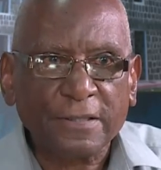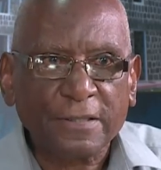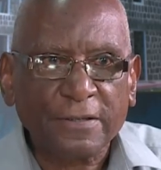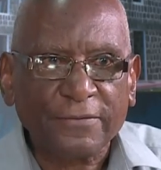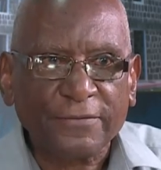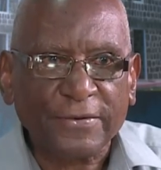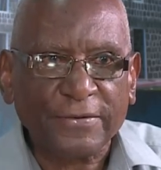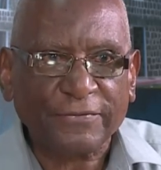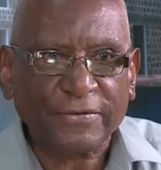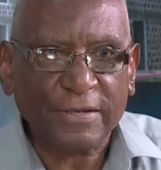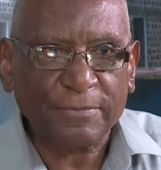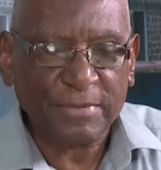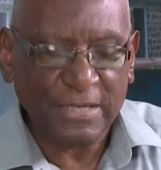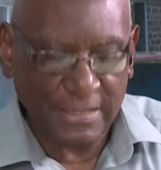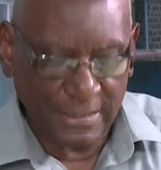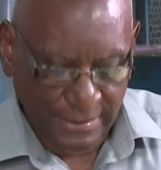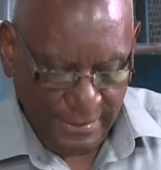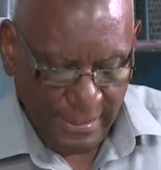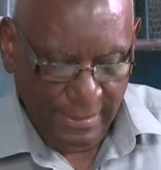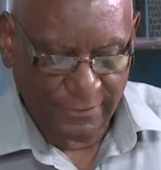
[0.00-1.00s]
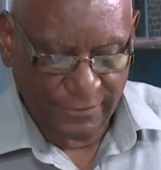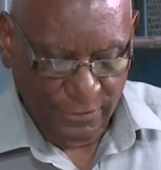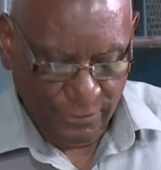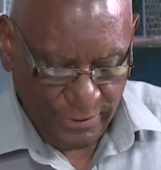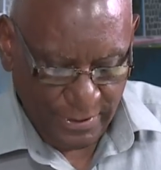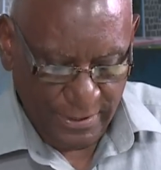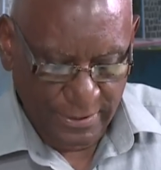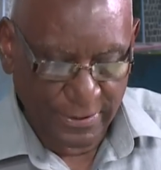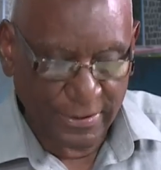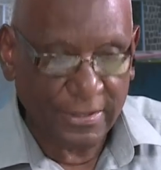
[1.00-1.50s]
15 minutes left.
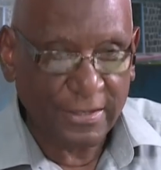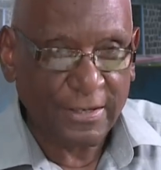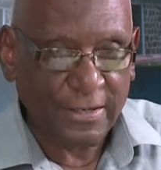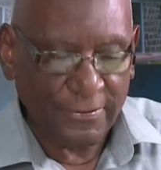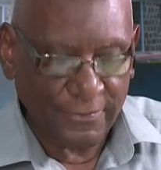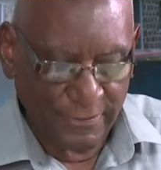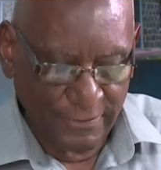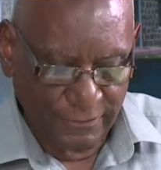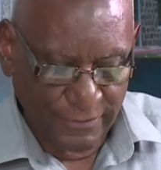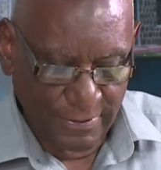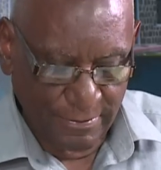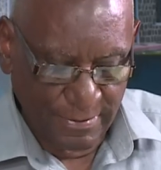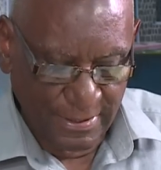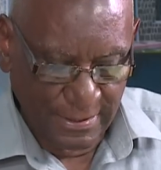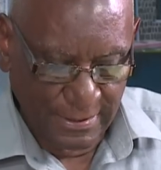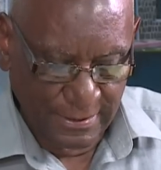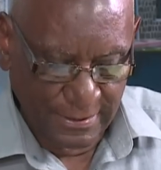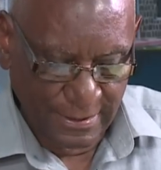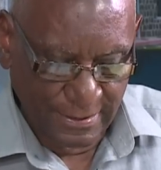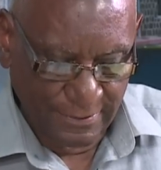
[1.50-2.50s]
Okay, 15 minutes left.